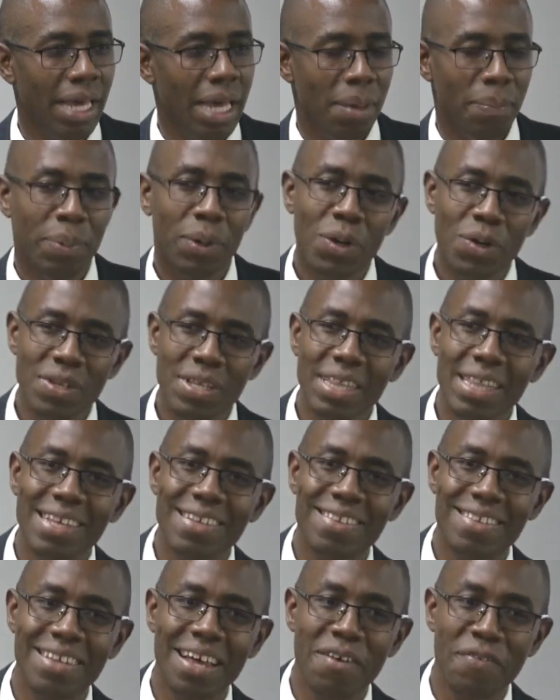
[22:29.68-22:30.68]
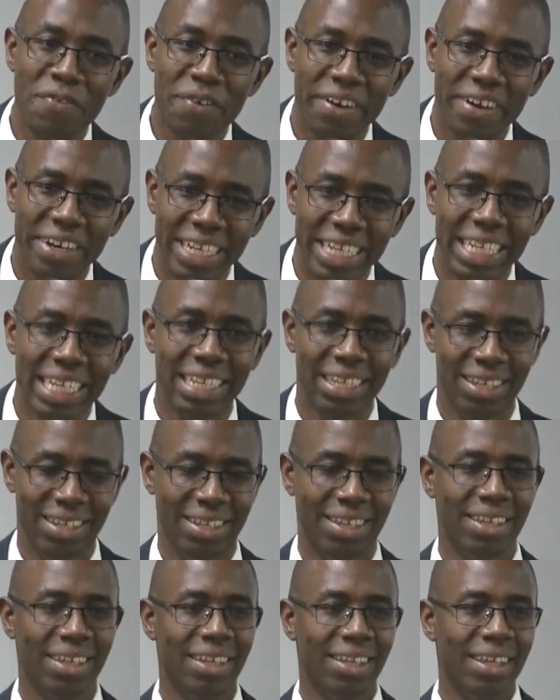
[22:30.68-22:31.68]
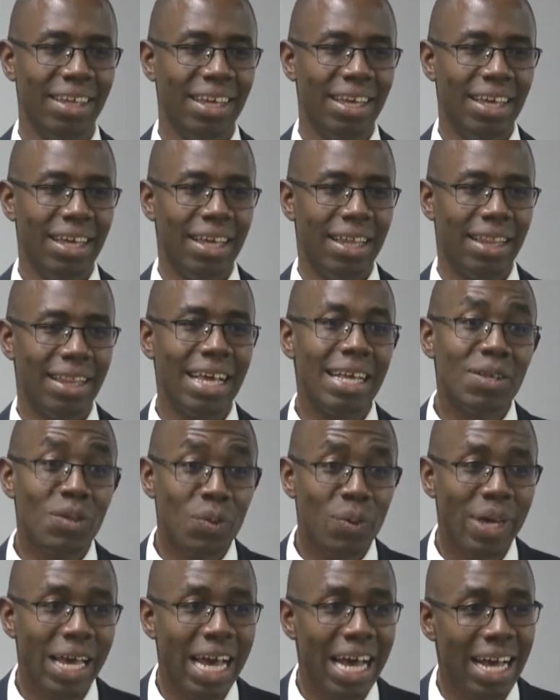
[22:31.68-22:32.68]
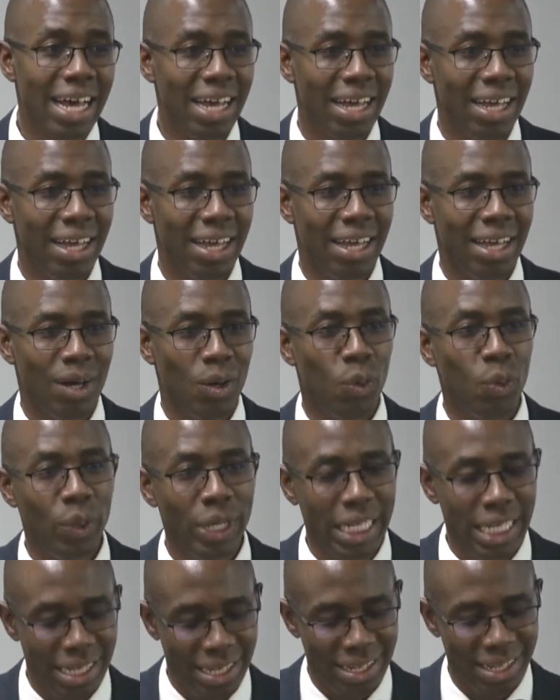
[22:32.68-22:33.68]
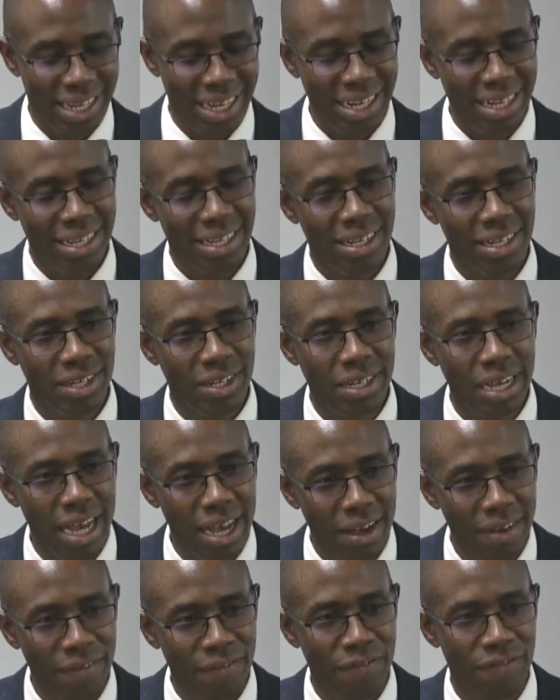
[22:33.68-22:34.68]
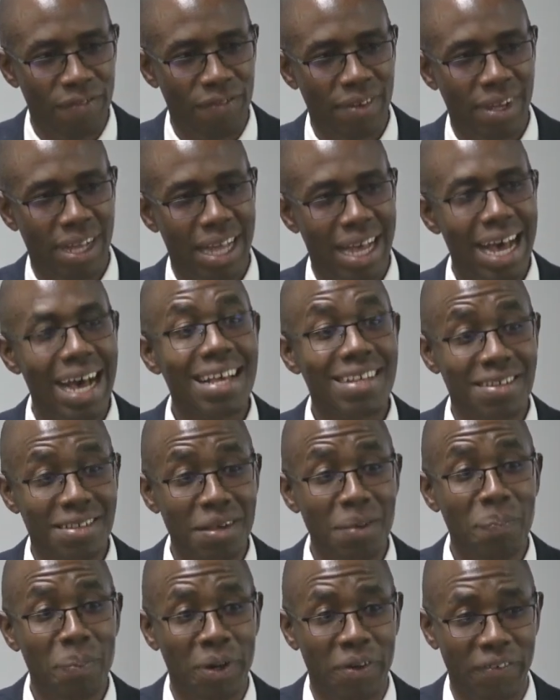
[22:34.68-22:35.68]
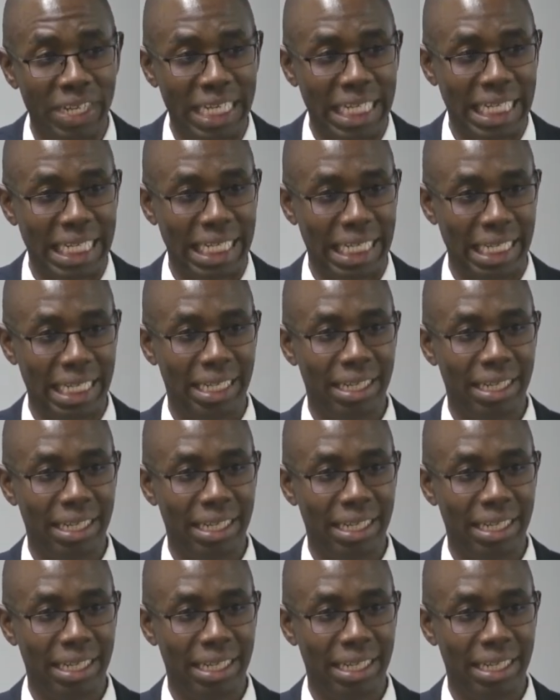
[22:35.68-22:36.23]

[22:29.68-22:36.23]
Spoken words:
Because in the suffering, that's where wheat and chaff are separated.